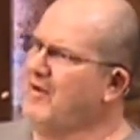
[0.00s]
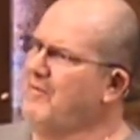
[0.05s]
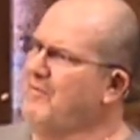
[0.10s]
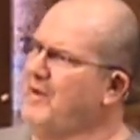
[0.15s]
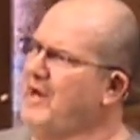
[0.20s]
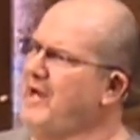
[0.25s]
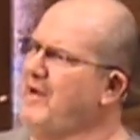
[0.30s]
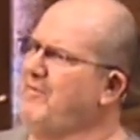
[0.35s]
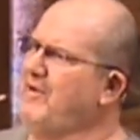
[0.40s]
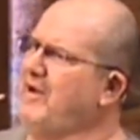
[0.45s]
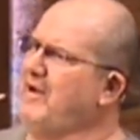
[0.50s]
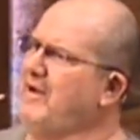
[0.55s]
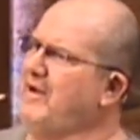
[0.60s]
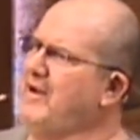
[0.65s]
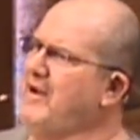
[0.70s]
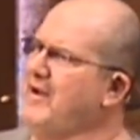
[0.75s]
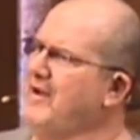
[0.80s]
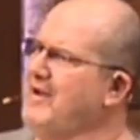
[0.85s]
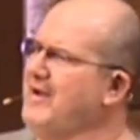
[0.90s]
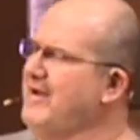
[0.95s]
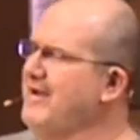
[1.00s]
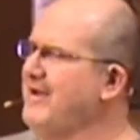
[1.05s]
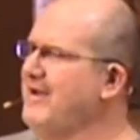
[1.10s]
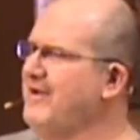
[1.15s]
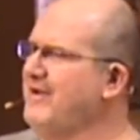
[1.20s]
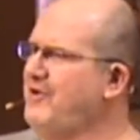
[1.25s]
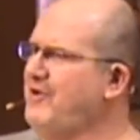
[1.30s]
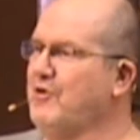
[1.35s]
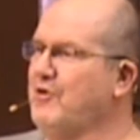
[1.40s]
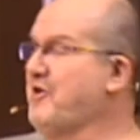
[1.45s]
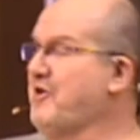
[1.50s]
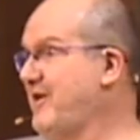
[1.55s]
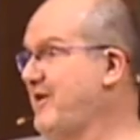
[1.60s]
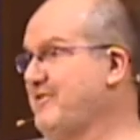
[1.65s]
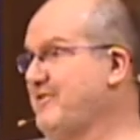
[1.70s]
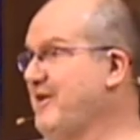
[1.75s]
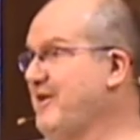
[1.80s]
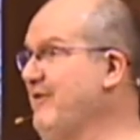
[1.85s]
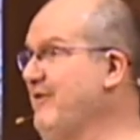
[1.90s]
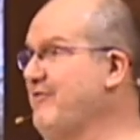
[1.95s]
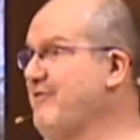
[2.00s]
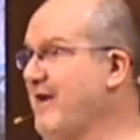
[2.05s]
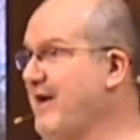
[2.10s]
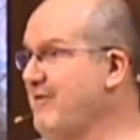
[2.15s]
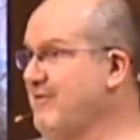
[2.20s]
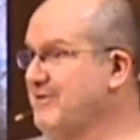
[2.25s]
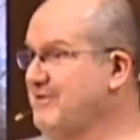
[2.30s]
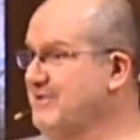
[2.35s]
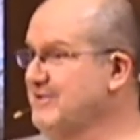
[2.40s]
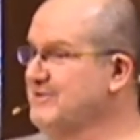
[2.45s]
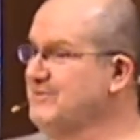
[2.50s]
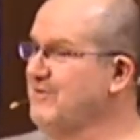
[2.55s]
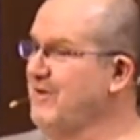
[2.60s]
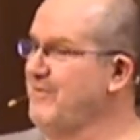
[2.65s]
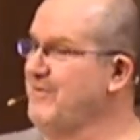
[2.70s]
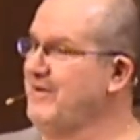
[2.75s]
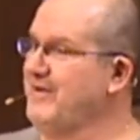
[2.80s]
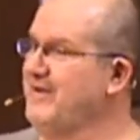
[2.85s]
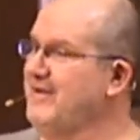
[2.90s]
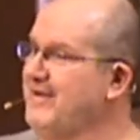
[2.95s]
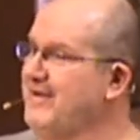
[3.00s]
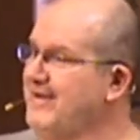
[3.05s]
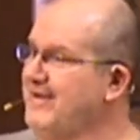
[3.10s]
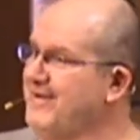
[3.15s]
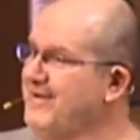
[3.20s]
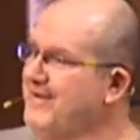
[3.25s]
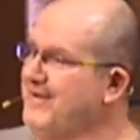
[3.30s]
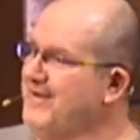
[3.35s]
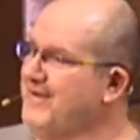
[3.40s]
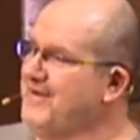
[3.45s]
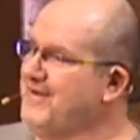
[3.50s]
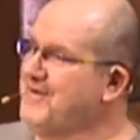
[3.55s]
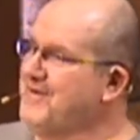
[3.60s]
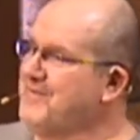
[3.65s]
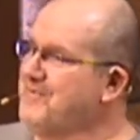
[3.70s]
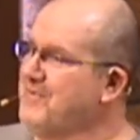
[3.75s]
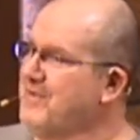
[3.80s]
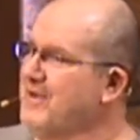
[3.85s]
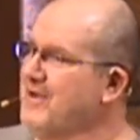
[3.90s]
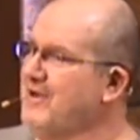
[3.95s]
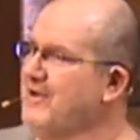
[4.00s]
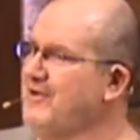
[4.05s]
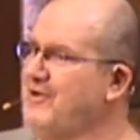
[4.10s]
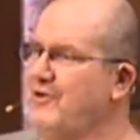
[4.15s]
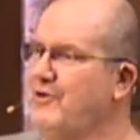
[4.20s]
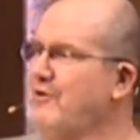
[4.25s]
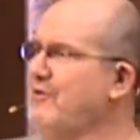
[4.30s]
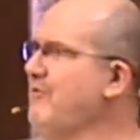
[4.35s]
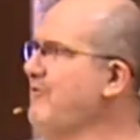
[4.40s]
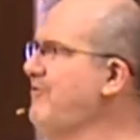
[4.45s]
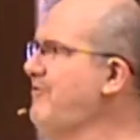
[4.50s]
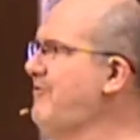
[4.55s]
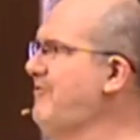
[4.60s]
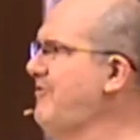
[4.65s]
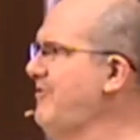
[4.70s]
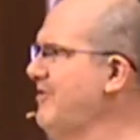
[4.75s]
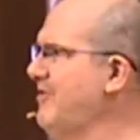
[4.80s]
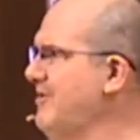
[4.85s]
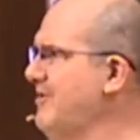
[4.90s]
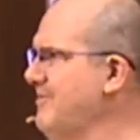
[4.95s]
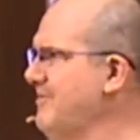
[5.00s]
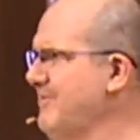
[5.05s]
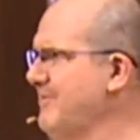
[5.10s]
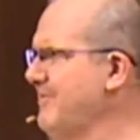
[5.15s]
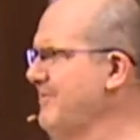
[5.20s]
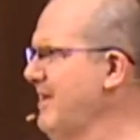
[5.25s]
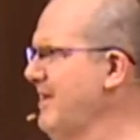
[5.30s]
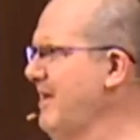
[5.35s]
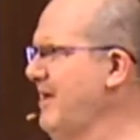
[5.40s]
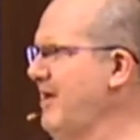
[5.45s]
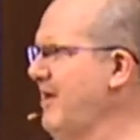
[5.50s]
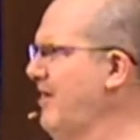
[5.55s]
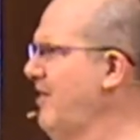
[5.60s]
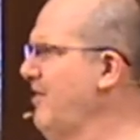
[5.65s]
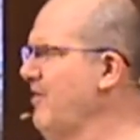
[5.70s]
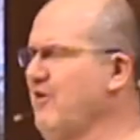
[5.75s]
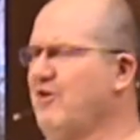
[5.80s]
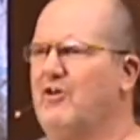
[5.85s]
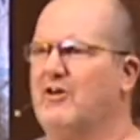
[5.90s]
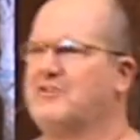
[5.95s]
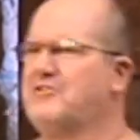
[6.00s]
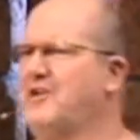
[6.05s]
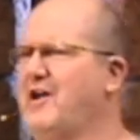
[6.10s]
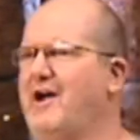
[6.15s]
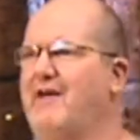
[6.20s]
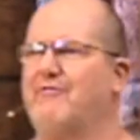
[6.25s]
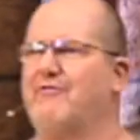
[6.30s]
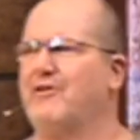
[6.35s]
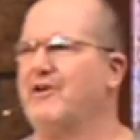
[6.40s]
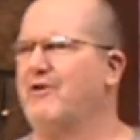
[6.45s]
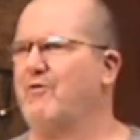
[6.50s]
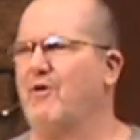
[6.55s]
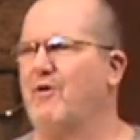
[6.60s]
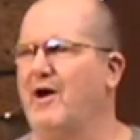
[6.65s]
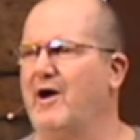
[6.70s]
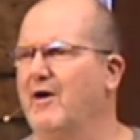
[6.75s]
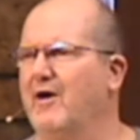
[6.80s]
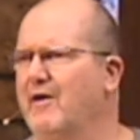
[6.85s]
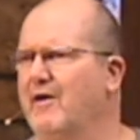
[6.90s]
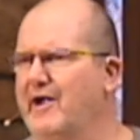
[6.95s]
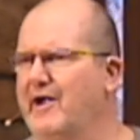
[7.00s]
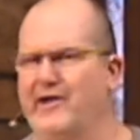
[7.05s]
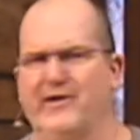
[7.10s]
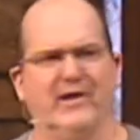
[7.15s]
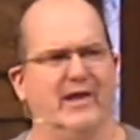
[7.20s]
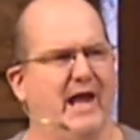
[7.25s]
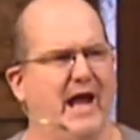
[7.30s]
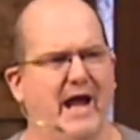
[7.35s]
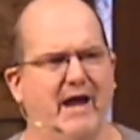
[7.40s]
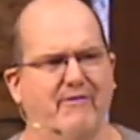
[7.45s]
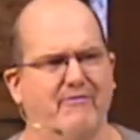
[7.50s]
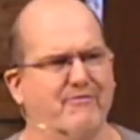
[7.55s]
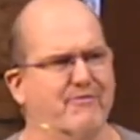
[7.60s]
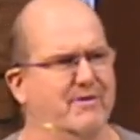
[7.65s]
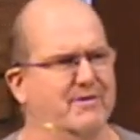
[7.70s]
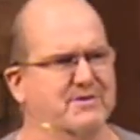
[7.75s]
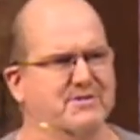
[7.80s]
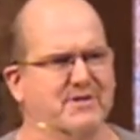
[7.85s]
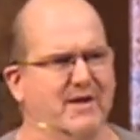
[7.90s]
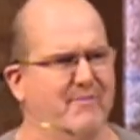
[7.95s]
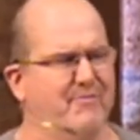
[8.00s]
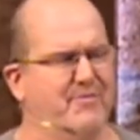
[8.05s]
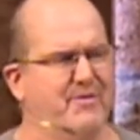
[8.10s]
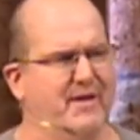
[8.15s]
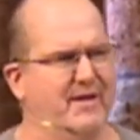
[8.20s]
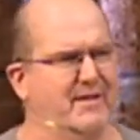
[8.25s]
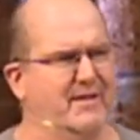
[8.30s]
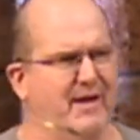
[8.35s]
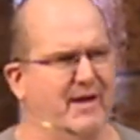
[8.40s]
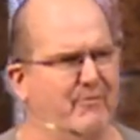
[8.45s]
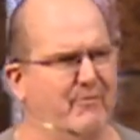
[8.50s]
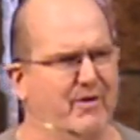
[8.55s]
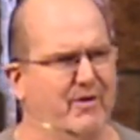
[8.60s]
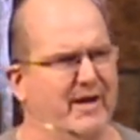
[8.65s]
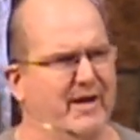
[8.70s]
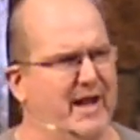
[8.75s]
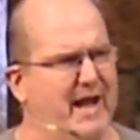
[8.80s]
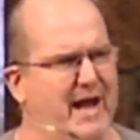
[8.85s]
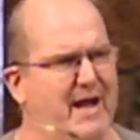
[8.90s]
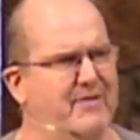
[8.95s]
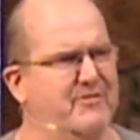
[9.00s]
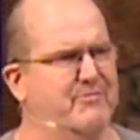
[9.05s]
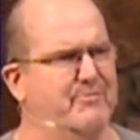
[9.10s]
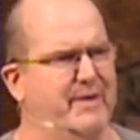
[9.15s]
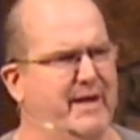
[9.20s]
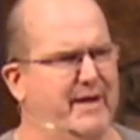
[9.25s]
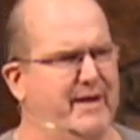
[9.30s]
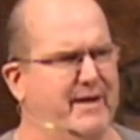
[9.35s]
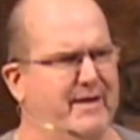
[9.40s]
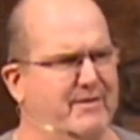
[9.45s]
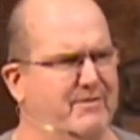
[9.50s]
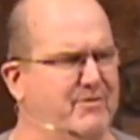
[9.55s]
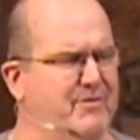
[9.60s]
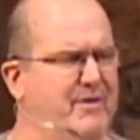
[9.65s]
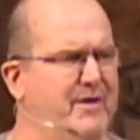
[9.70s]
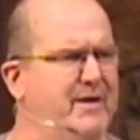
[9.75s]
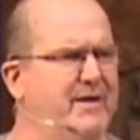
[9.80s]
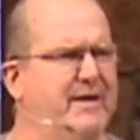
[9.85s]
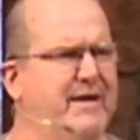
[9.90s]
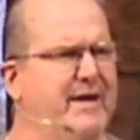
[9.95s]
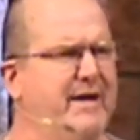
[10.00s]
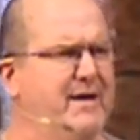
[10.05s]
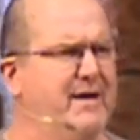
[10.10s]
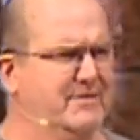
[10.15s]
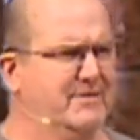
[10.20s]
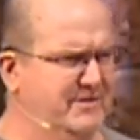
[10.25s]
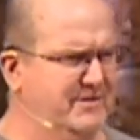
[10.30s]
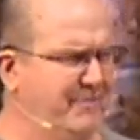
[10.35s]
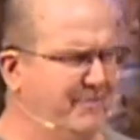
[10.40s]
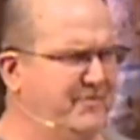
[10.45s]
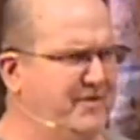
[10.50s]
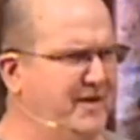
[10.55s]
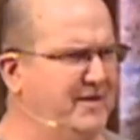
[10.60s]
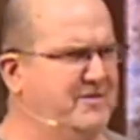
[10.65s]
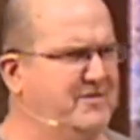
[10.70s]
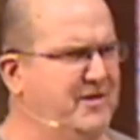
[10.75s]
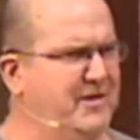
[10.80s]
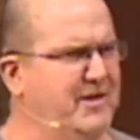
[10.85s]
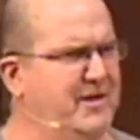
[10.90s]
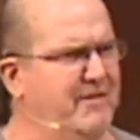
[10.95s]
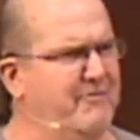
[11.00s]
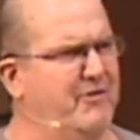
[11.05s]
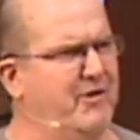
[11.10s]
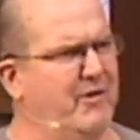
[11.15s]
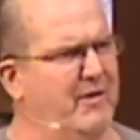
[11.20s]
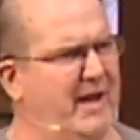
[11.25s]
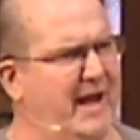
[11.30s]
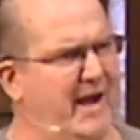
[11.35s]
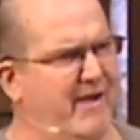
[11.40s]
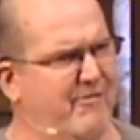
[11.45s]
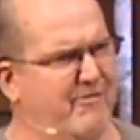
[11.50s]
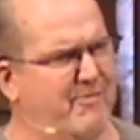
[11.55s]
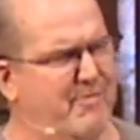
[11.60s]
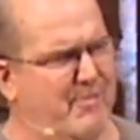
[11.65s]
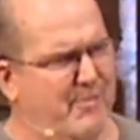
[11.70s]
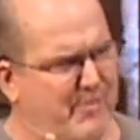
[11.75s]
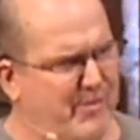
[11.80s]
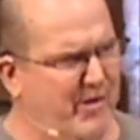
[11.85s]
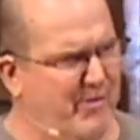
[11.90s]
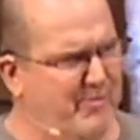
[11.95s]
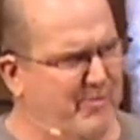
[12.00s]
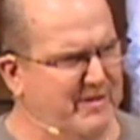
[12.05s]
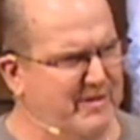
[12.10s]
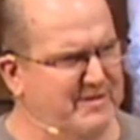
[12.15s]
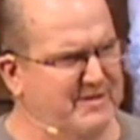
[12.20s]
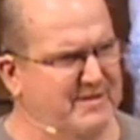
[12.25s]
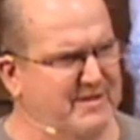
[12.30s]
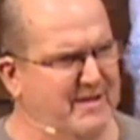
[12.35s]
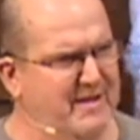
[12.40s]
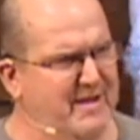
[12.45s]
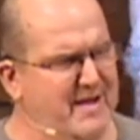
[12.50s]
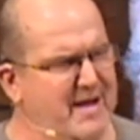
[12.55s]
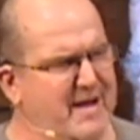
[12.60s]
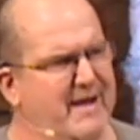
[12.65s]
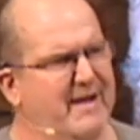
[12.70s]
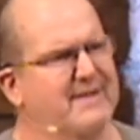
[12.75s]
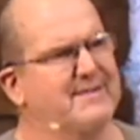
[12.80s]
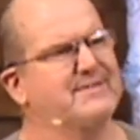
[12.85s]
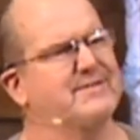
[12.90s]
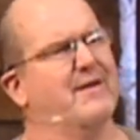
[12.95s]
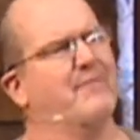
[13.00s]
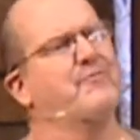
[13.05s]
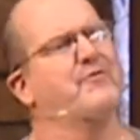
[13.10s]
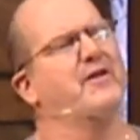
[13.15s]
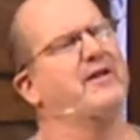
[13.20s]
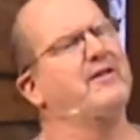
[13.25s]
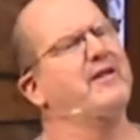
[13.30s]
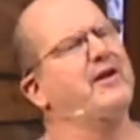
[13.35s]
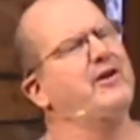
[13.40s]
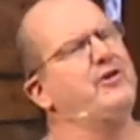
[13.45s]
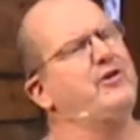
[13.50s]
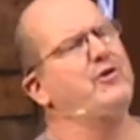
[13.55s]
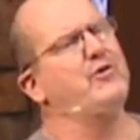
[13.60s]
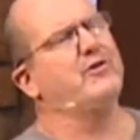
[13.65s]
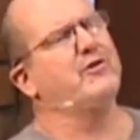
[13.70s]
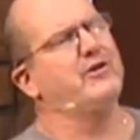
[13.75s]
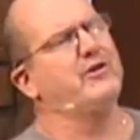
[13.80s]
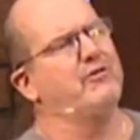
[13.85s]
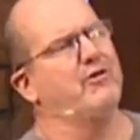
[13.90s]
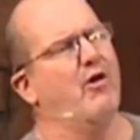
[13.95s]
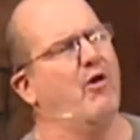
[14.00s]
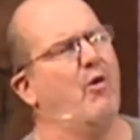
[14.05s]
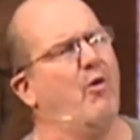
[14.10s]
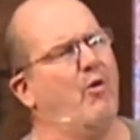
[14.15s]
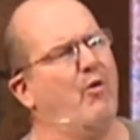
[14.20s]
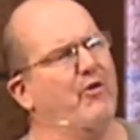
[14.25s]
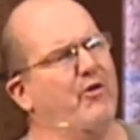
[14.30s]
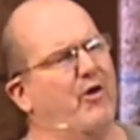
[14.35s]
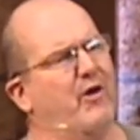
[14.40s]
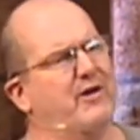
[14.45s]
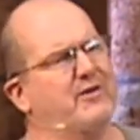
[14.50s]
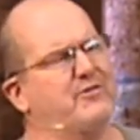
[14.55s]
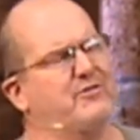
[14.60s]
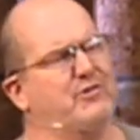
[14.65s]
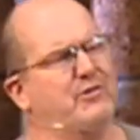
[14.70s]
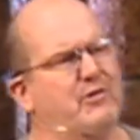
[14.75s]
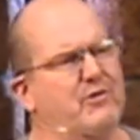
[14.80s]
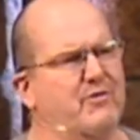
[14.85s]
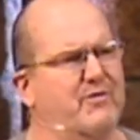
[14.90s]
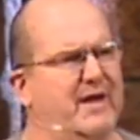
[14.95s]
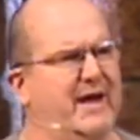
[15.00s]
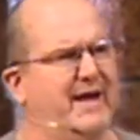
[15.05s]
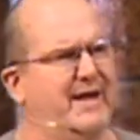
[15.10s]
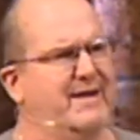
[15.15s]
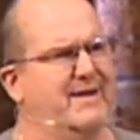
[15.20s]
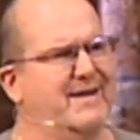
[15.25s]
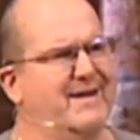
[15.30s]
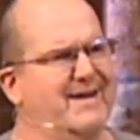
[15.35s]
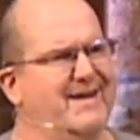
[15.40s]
Maybe you can identify with this woman. You've looked everywhere in life for something that really has meaning to it, something to give your life purpose, something that you can hold on to that